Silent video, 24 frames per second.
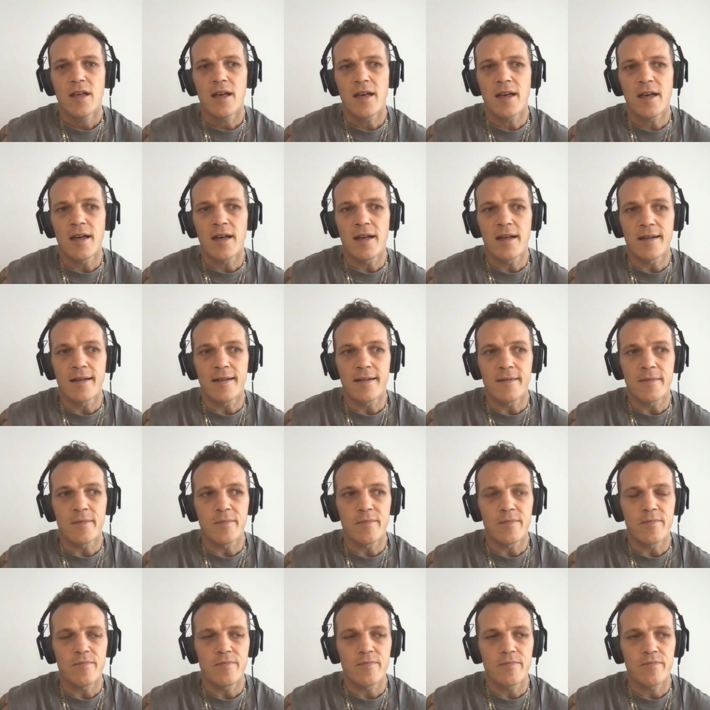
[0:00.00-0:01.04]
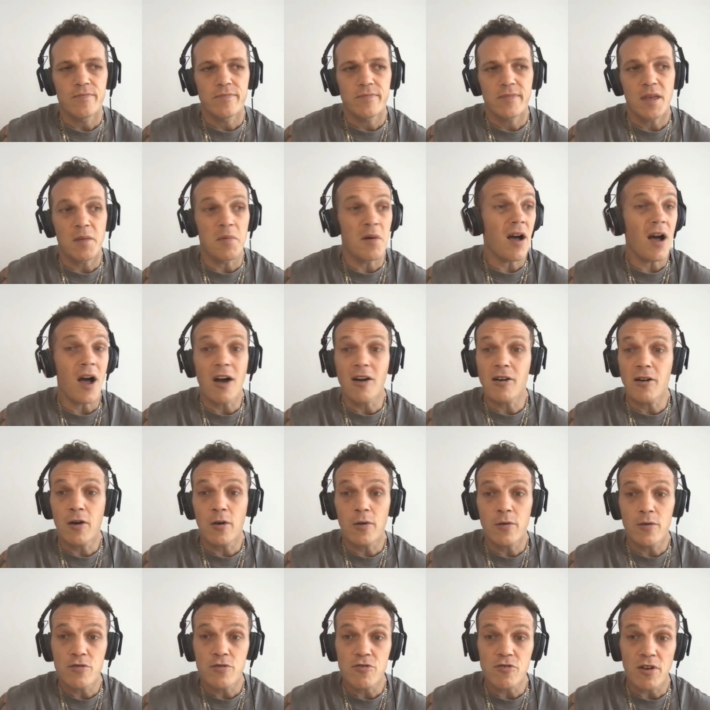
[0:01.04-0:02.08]
um, about
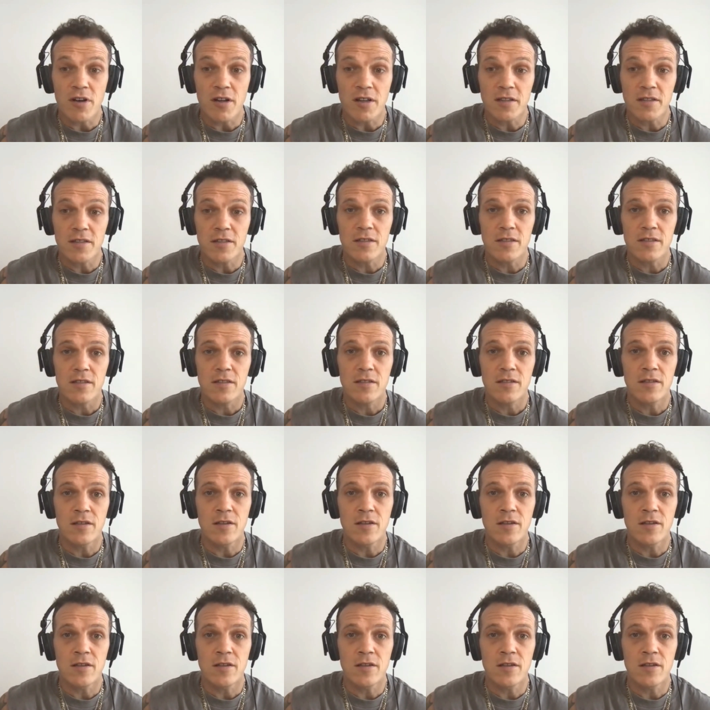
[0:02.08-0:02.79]
alcohol and drugs.